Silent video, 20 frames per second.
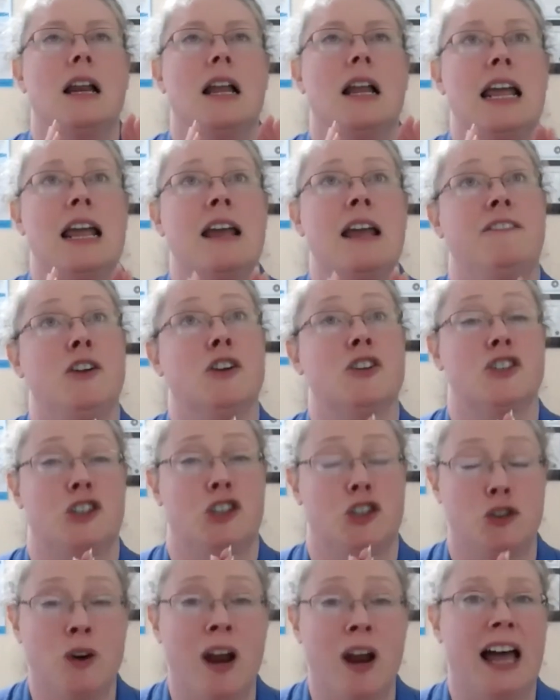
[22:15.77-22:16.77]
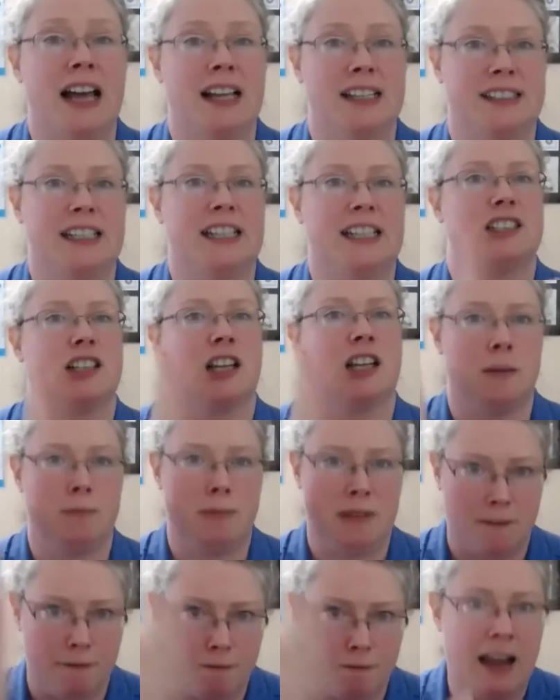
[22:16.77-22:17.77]
If you're stressed, it's going to
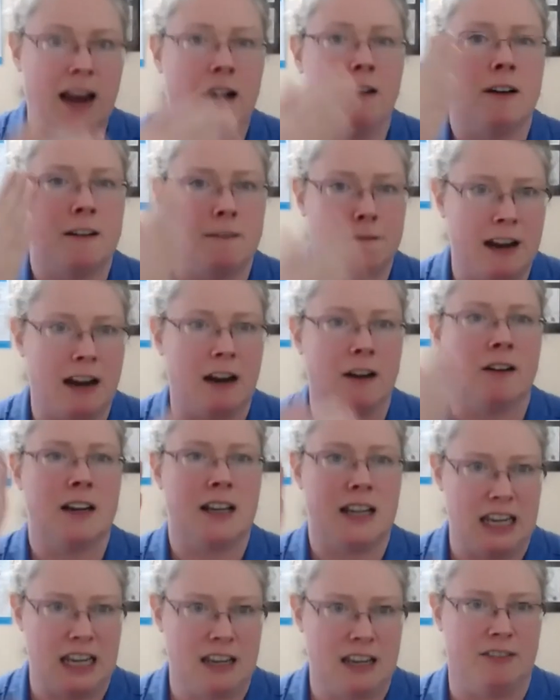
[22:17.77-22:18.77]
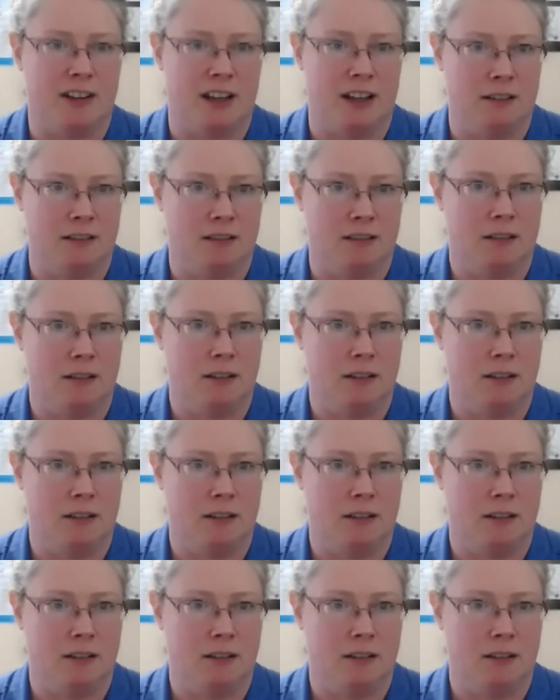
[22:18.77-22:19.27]
be very, very even